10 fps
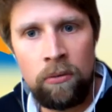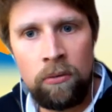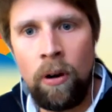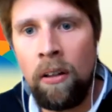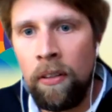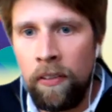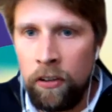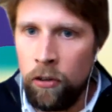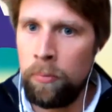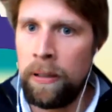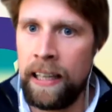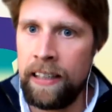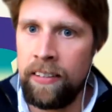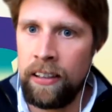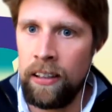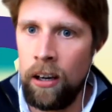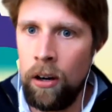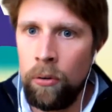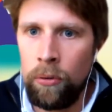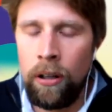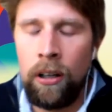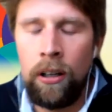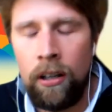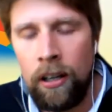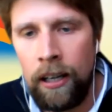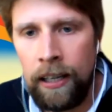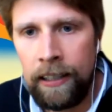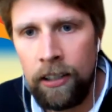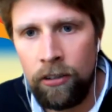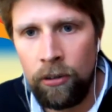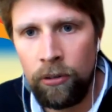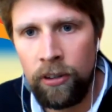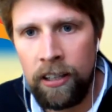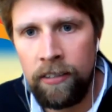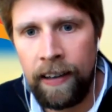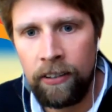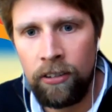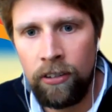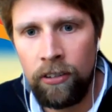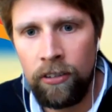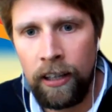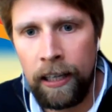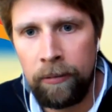rather than duplicating a whole additional set of actions